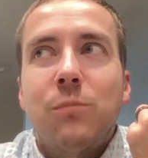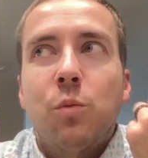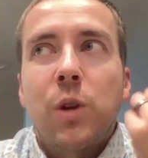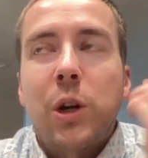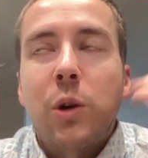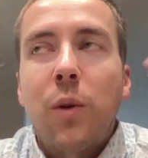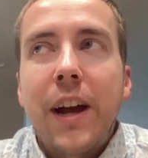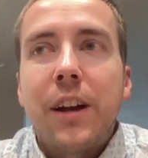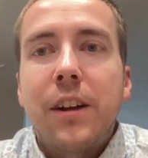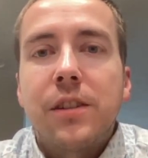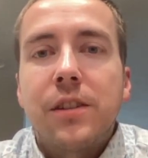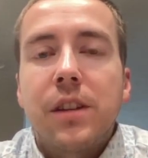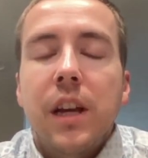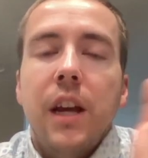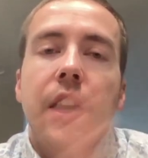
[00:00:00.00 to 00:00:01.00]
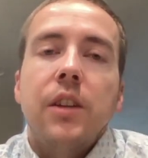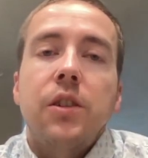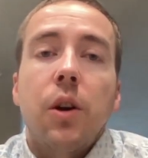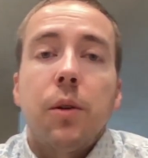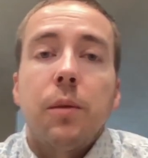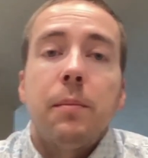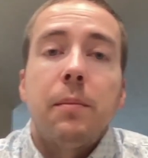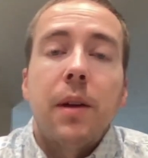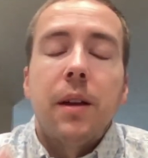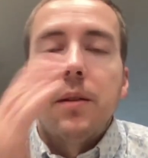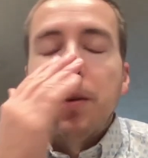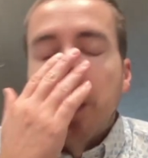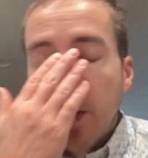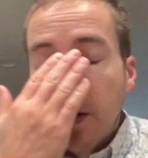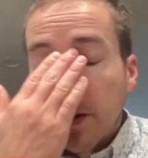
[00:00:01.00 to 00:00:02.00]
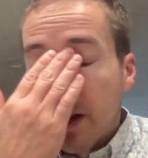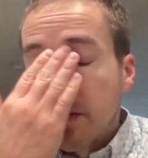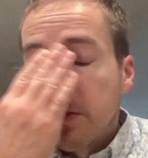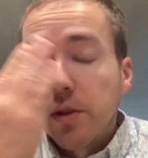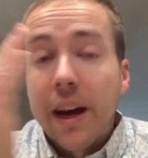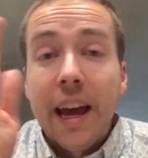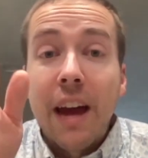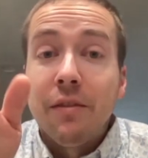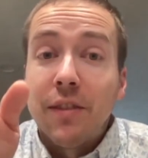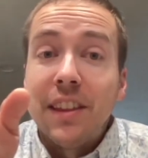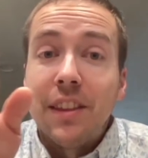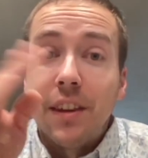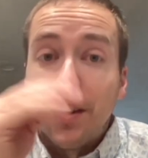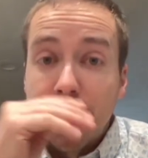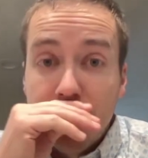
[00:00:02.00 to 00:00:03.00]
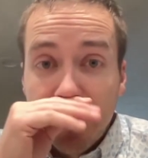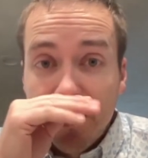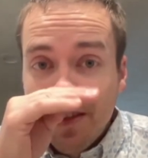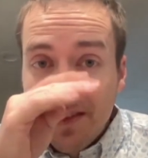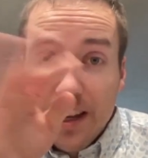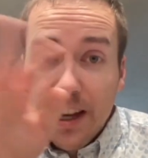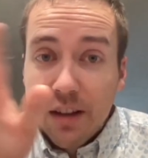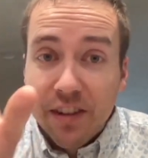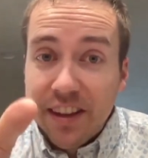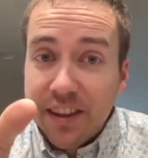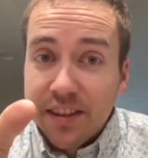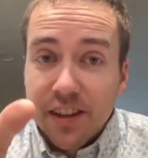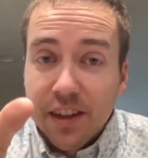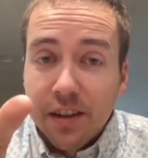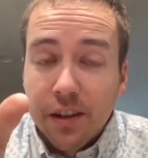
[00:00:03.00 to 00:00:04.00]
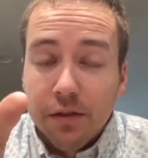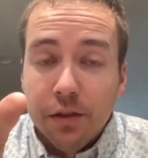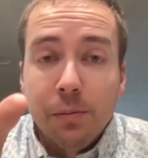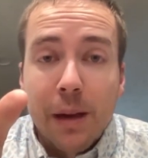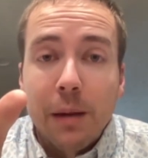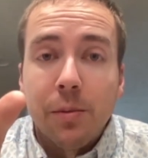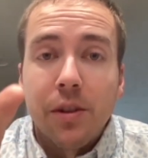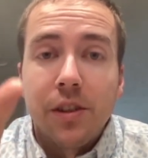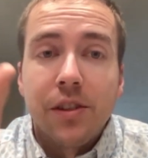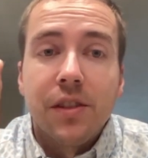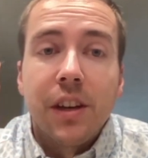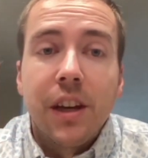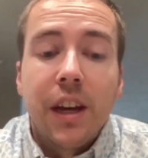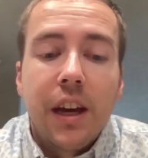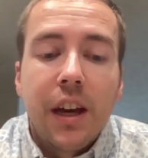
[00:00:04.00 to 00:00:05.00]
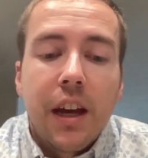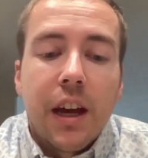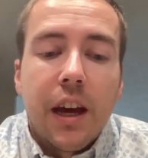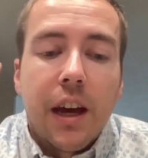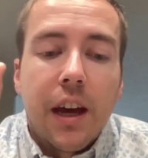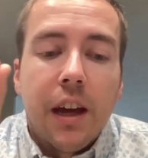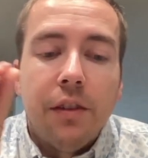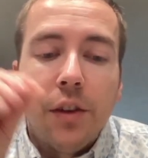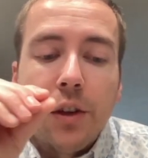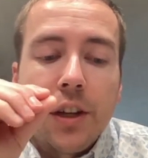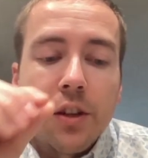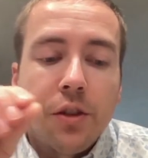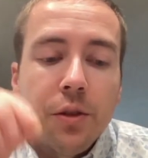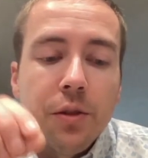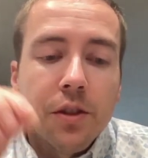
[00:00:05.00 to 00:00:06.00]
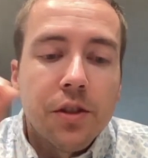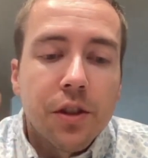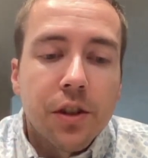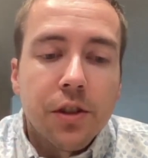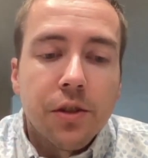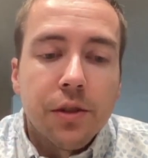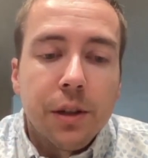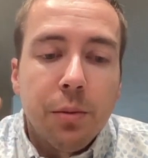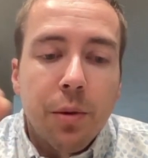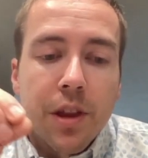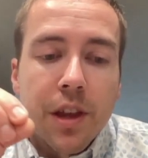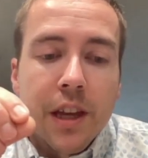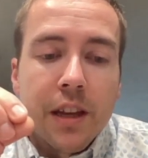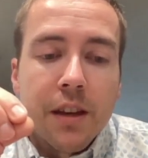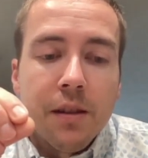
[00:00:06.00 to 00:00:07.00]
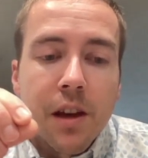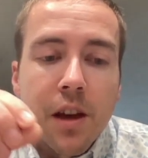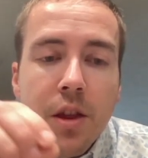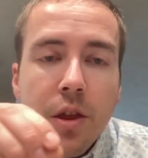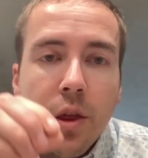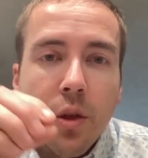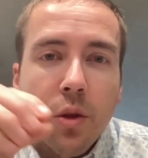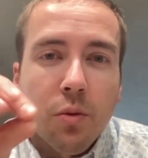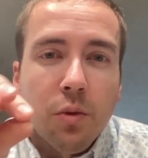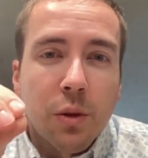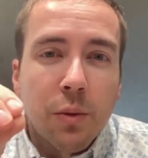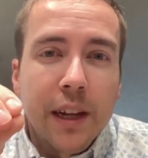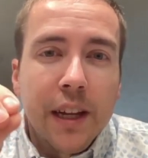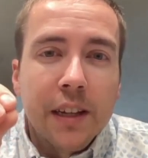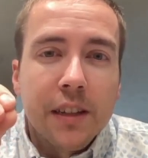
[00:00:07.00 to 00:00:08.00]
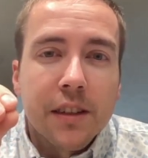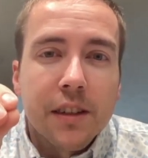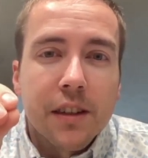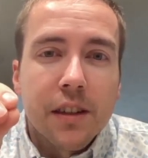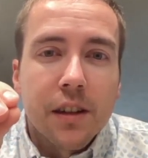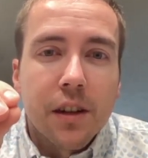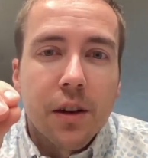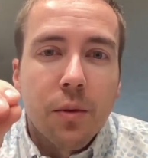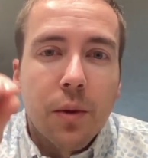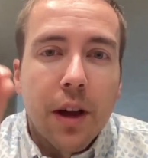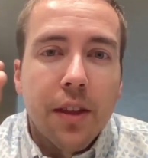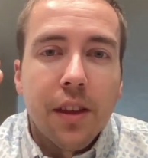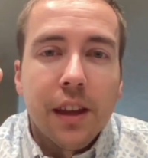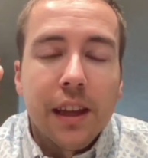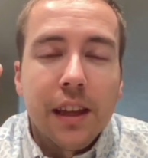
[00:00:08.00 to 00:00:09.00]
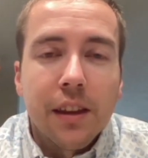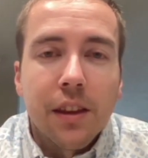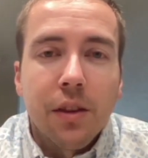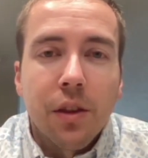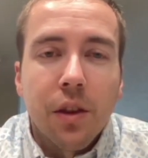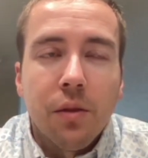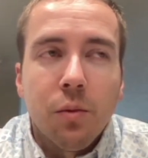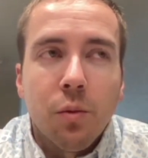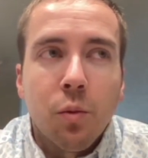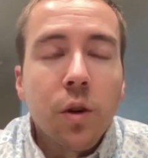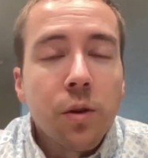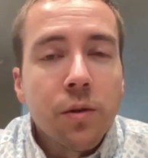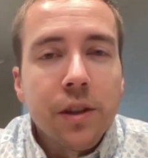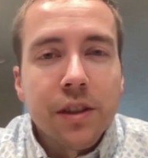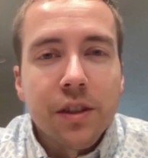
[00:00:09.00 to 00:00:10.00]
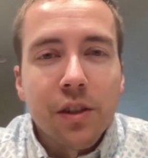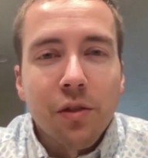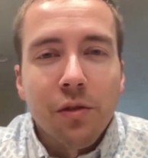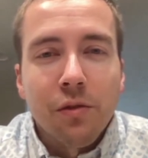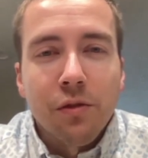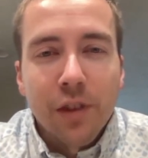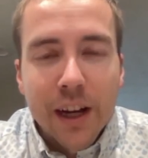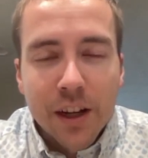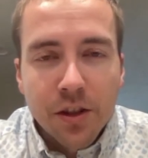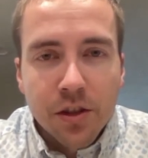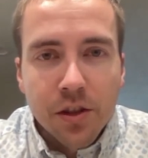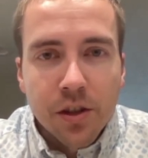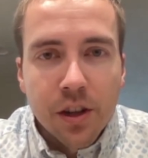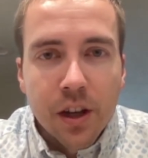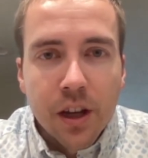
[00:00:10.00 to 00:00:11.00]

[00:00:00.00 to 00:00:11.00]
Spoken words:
requires... So I have read this. I've read this on a few papers. If you can do the surgery within 3 weeks while the wound is still fresh,